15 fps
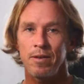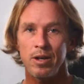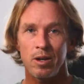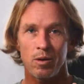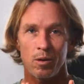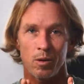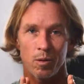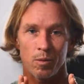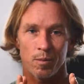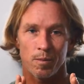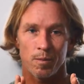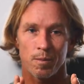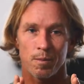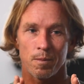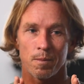your
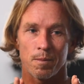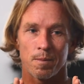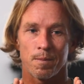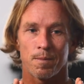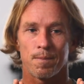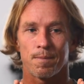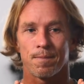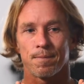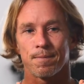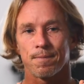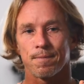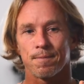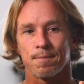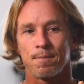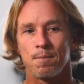
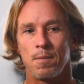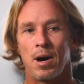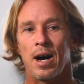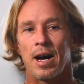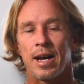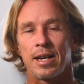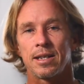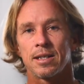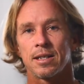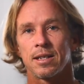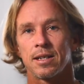mind